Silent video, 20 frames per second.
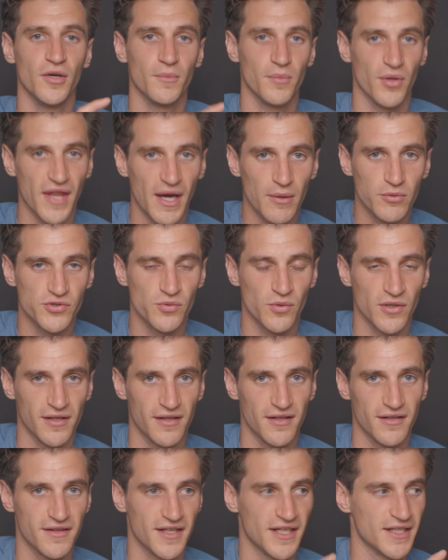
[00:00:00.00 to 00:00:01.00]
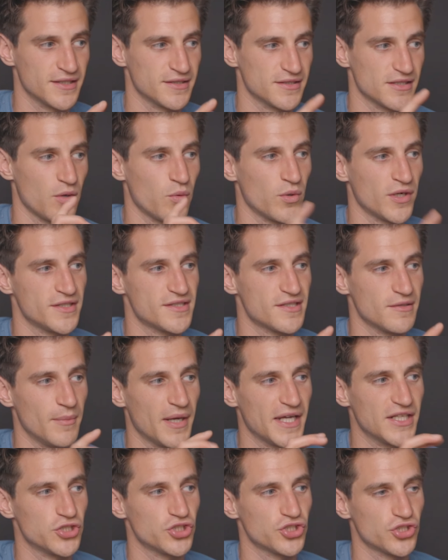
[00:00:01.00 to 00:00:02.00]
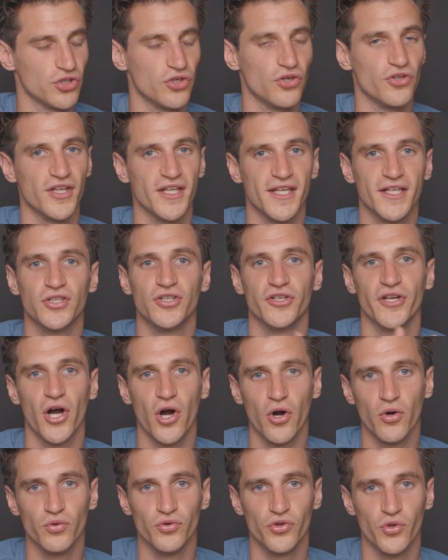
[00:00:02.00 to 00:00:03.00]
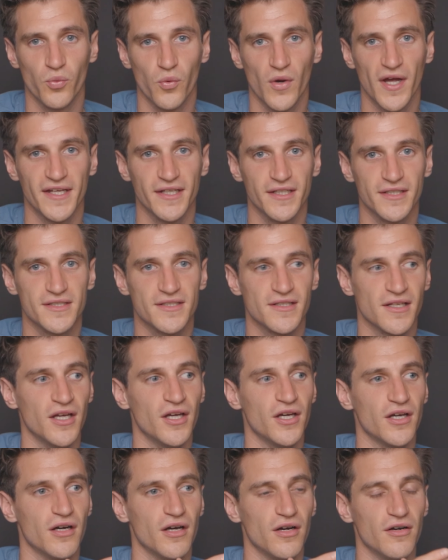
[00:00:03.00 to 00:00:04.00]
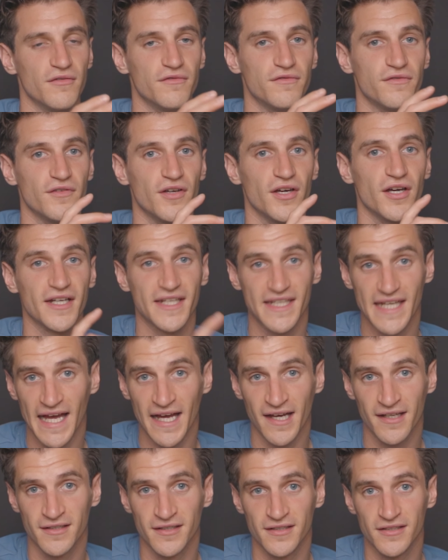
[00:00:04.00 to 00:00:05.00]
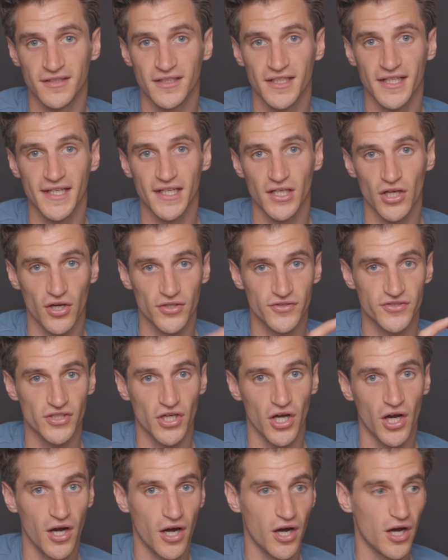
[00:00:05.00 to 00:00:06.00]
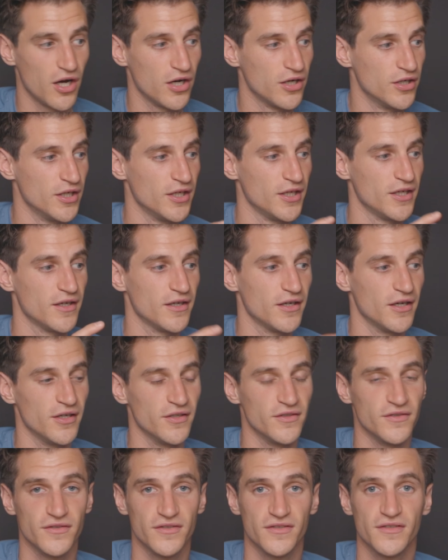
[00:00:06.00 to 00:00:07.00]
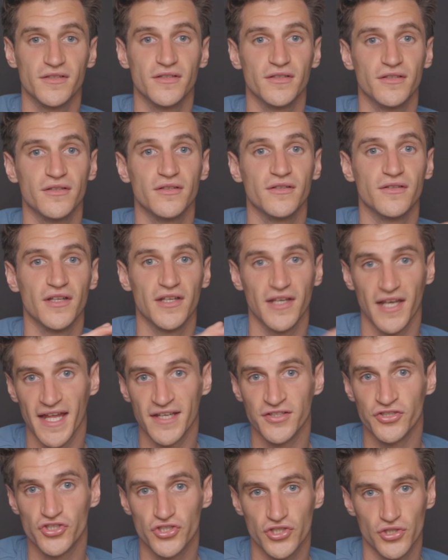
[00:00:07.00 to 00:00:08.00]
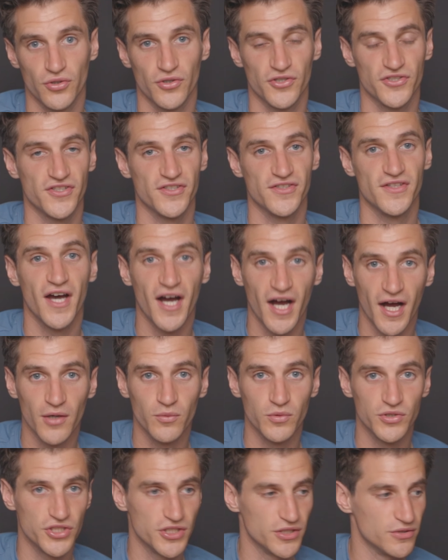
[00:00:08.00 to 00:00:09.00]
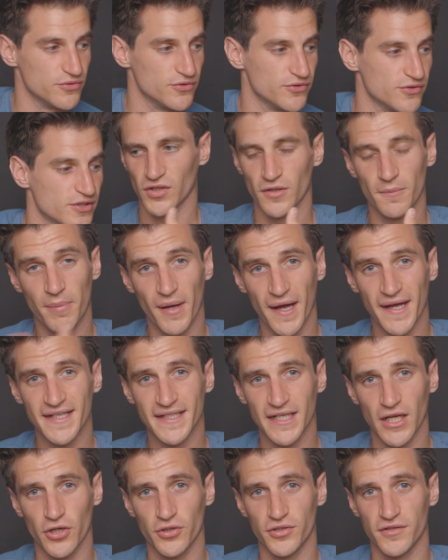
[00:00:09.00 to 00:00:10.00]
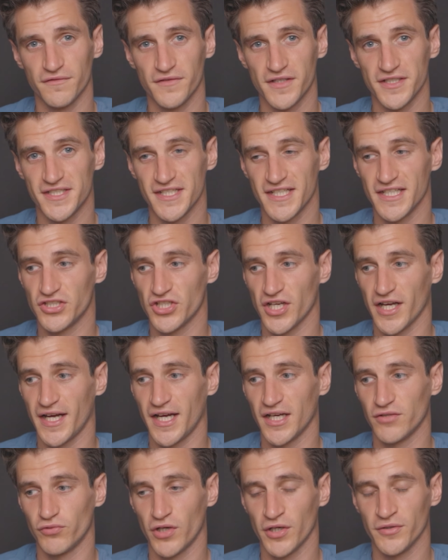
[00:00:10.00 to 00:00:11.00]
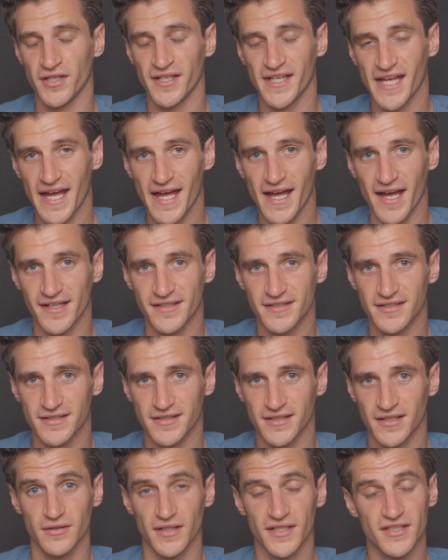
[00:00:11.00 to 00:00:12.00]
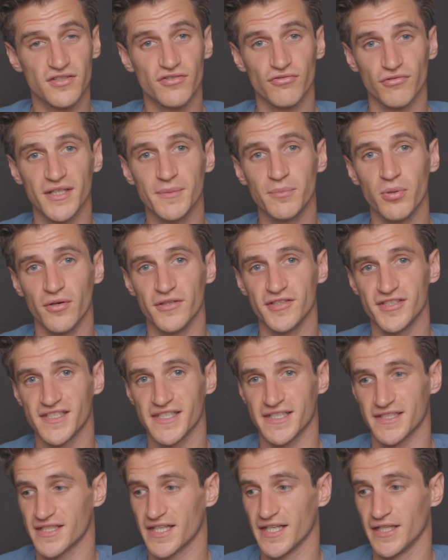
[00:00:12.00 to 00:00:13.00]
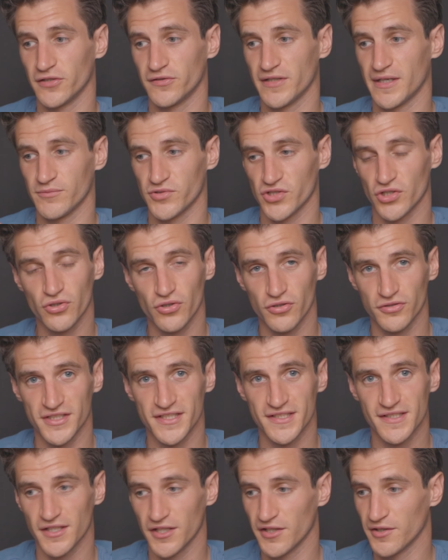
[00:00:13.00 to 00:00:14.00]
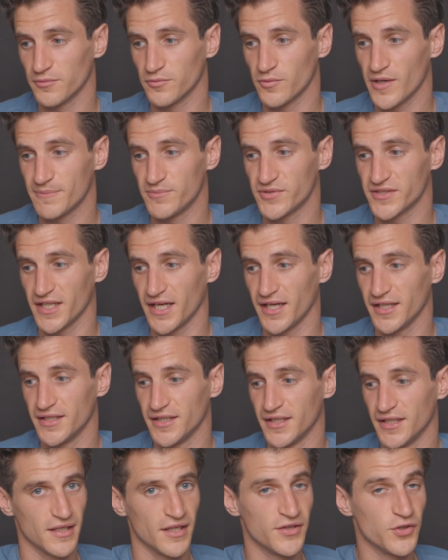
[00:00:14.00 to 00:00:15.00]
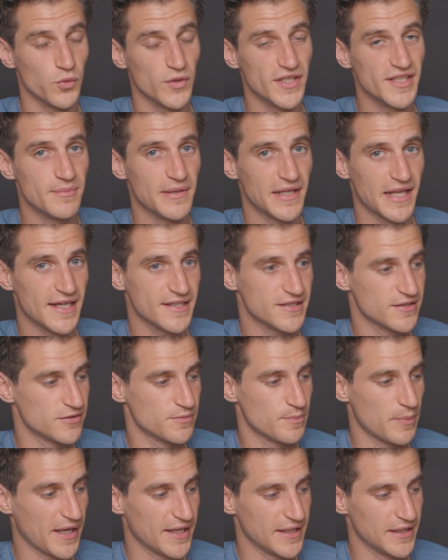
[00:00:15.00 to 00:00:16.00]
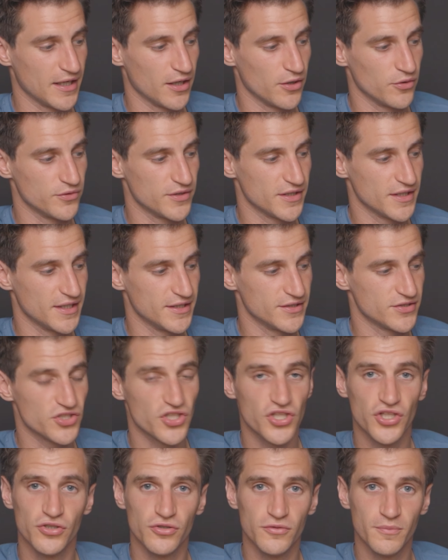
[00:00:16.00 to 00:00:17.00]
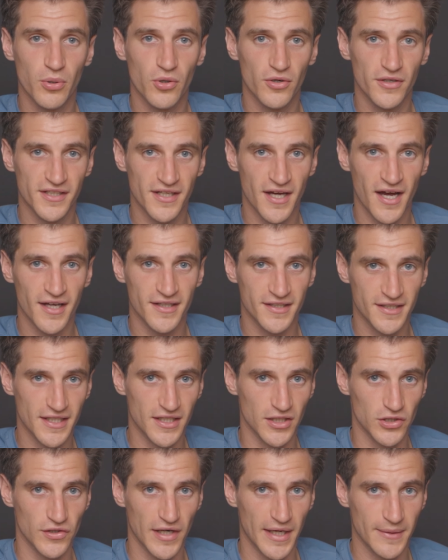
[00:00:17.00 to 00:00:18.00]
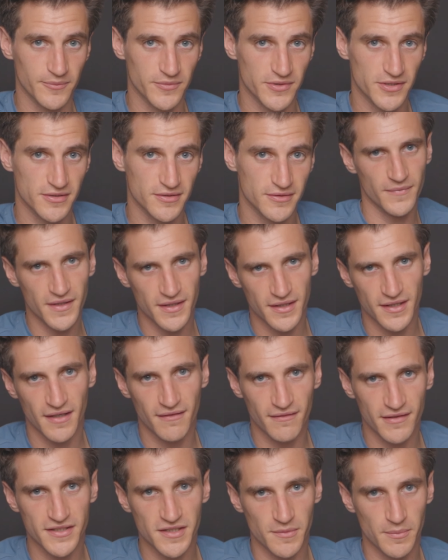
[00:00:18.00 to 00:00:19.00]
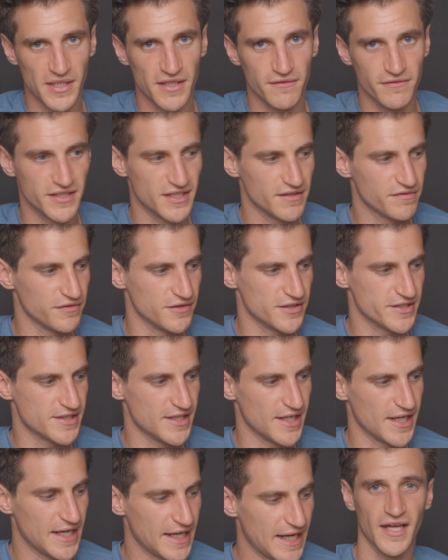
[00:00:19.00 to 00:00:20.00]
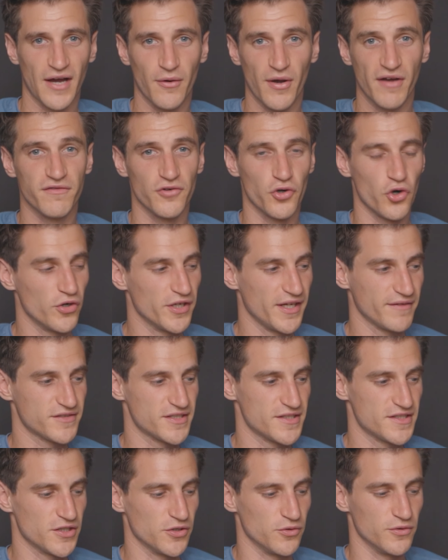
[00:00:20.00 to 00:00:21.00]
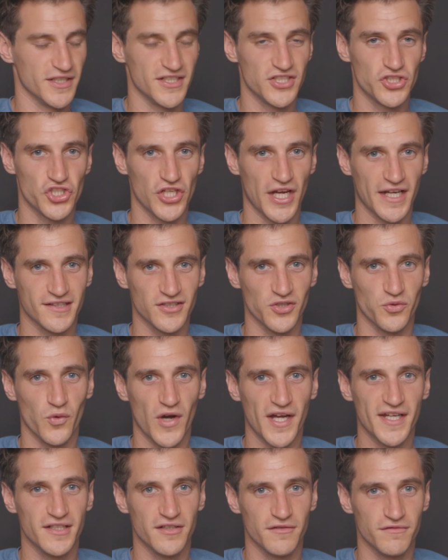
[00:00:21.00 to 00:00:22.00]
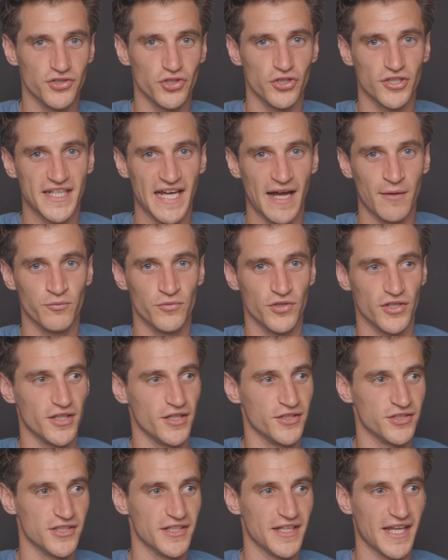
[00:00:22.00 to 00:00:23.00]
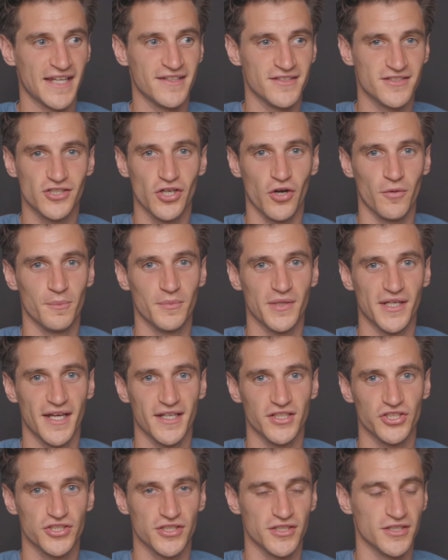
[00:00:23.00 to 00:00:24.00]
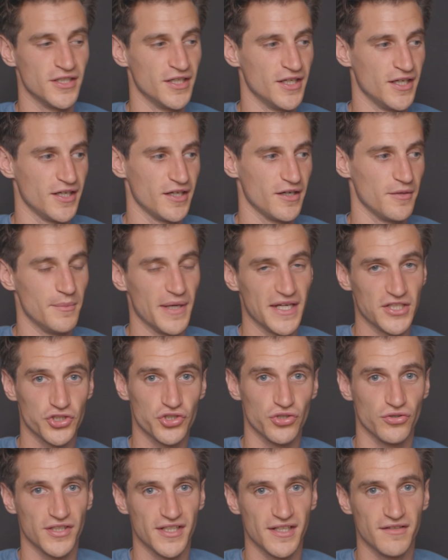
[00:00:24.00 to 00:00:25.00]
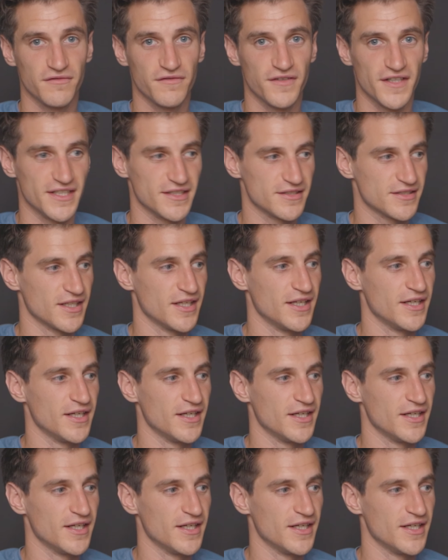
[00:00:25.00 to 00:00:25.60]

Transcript: But that was one of the things. I wanted to make sure that it could hold the weight of a Canon EOS R and the lens choices that I would use. The payload of the DJI Ronin S is 3.6 kilograms according to the website, and the Weebill S's payload is 2.9 kilograms. There is a bit of a difference there. However, all you have to do is check the weight of your camera and your lens combination and make sure that it fits.